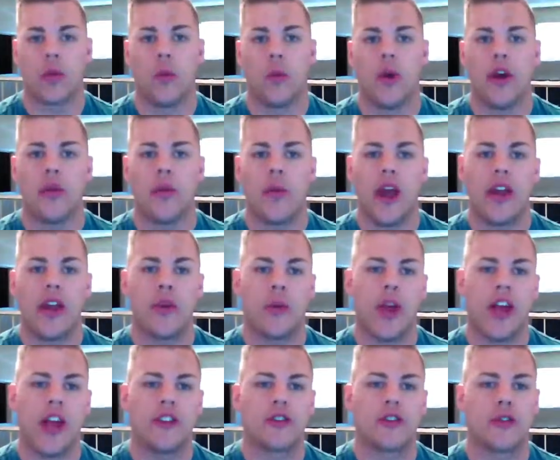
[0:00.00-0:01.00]
1
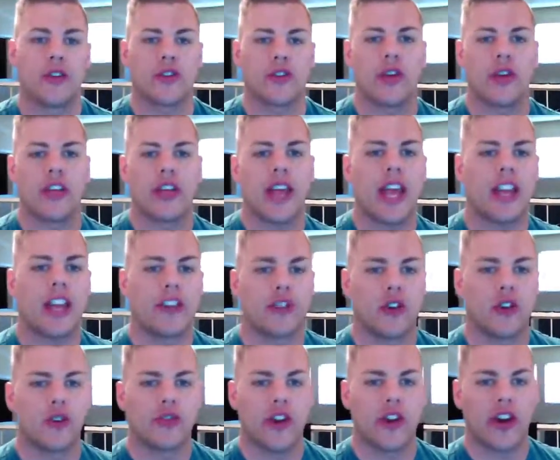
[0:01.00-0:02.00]
red sorcery, gain
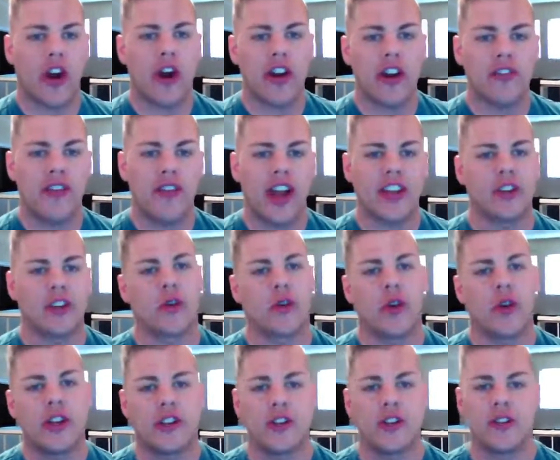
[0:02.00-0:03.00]
control of target artifact or
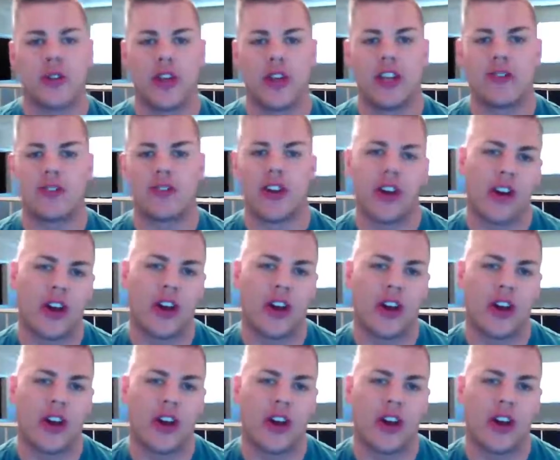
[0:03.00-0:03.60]
creature until the end of turn.